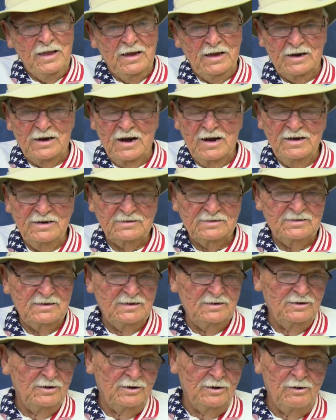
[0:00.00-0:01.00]
And I just
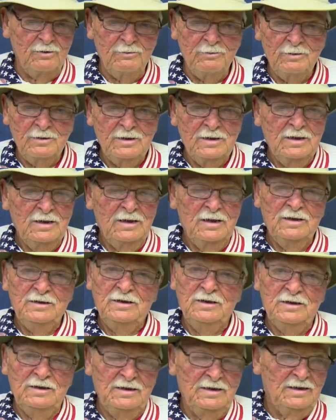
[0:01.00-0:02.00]
said, you know,
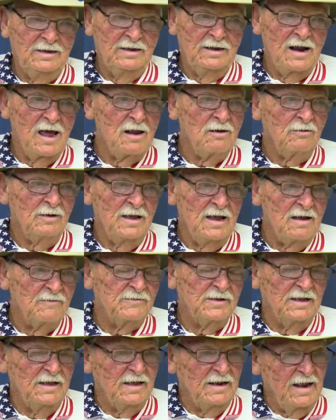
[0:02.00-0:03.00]
you not only have
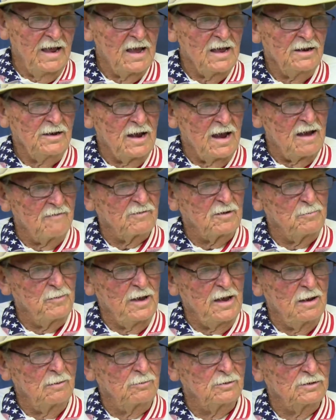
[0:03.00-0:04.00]
to get in, you have to
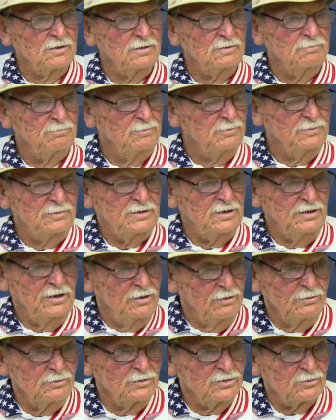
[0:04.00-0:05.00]
be able to
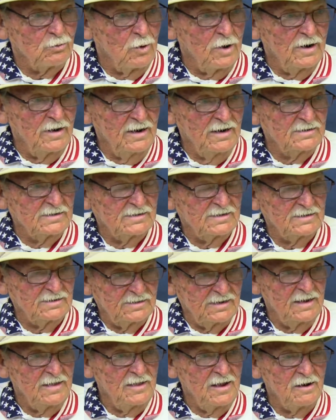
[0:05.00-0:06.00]
use what it is
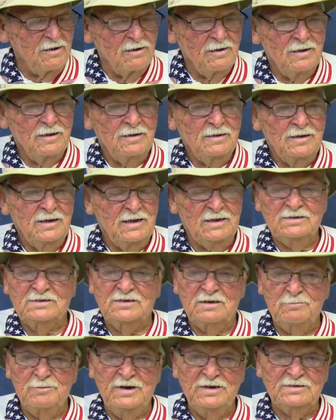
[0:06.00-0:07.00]
that's in there. And
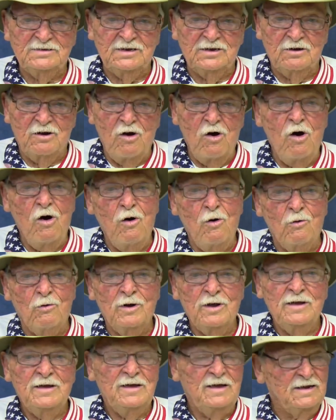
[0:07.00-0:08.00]
somebody said, oh,
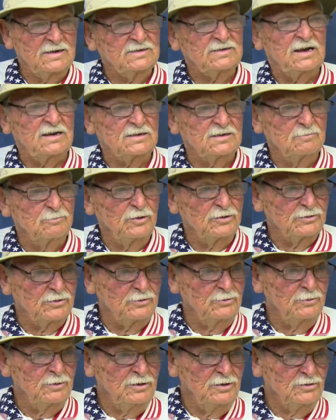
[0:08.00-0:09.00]
accessible
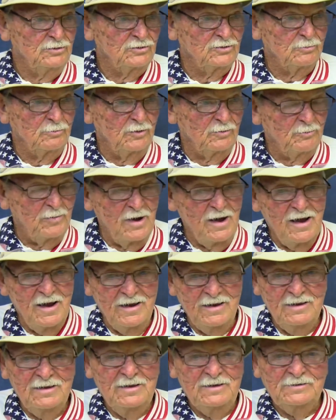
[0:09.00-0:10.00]
to and usable
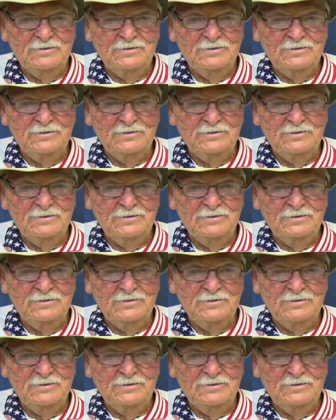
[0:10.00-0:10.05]
by.